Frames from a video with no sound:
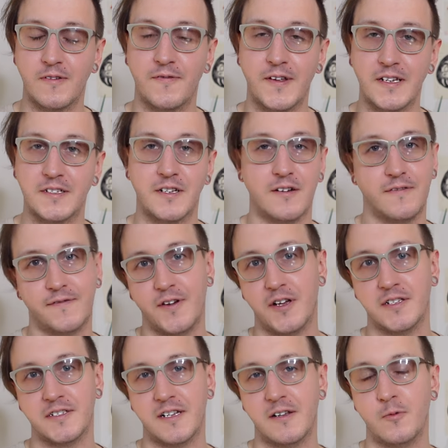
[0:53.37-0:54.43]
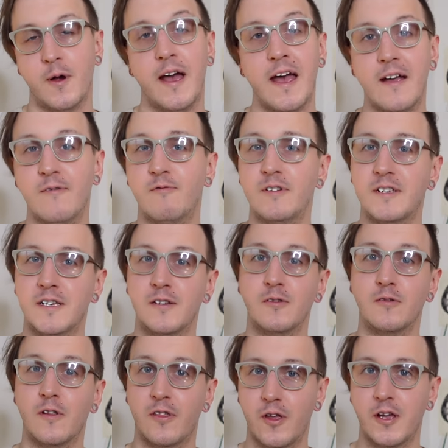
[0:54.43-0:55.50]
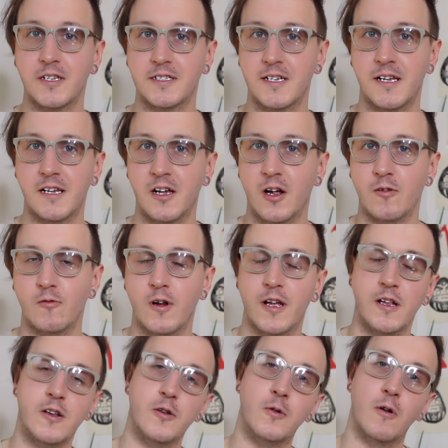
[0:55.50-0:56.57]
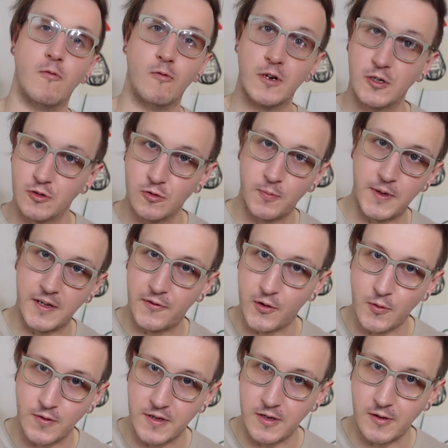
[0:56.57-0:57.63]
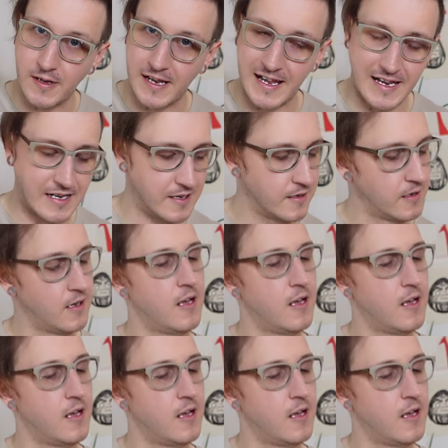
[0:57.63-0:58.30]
Fingerstyle Fursday, where every single Thursday I write a new original piece on the ukulele,